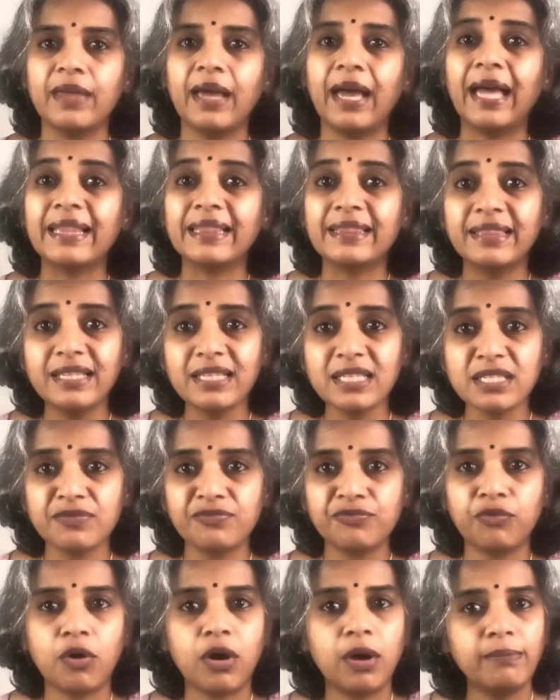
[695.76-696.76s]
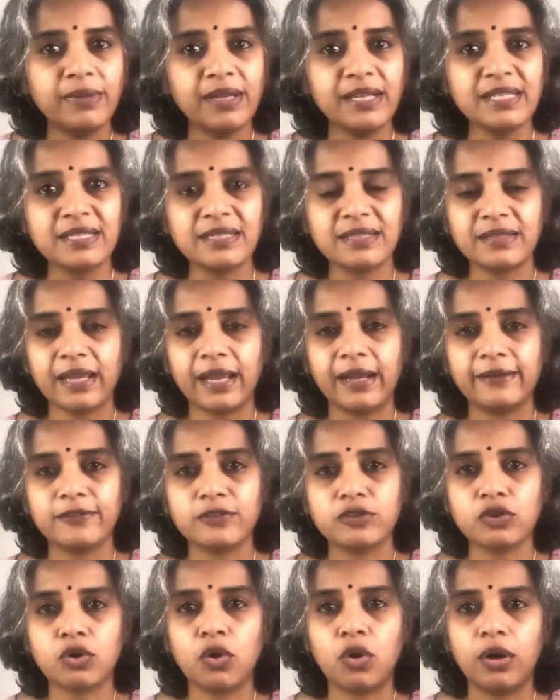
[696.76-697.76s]
And this formless state
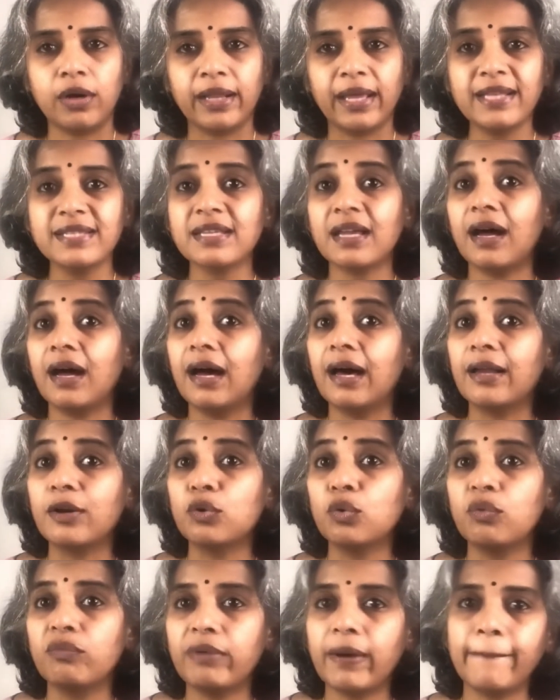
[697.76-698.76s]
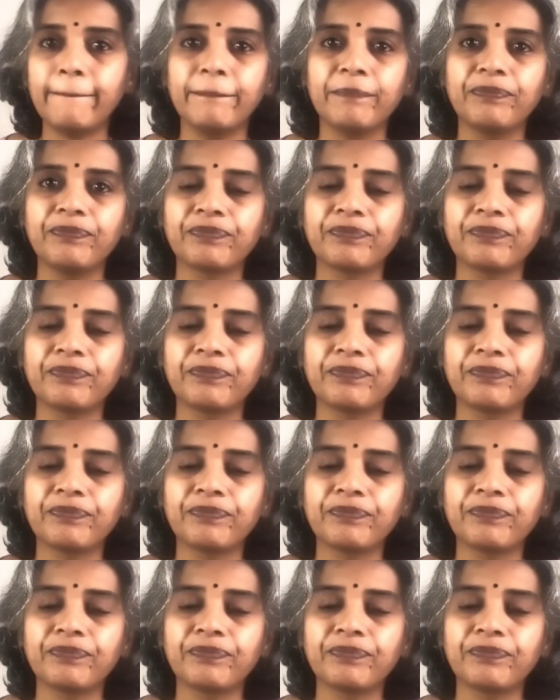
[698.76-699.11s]
is called as Aruvam.